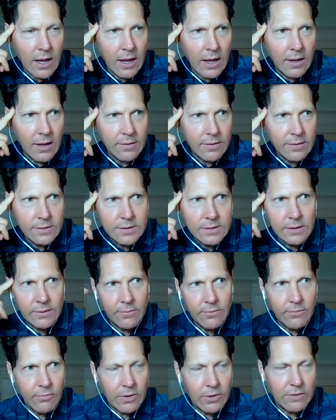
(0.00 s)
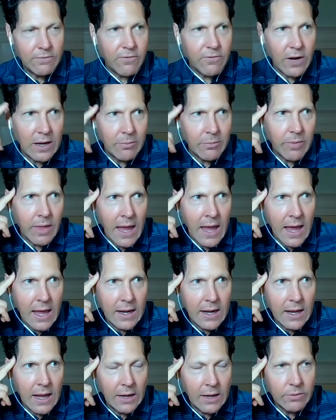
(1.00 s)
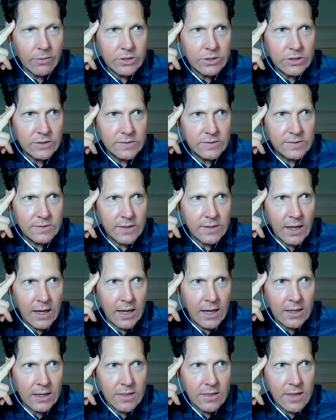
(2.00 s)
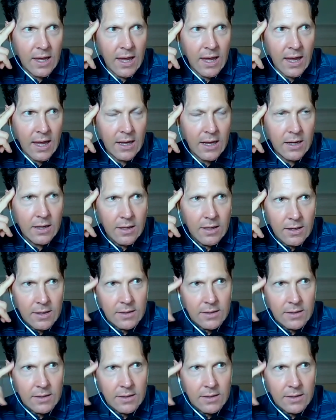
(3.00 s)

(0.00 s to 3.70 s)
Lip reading: reframe that, I would just say that,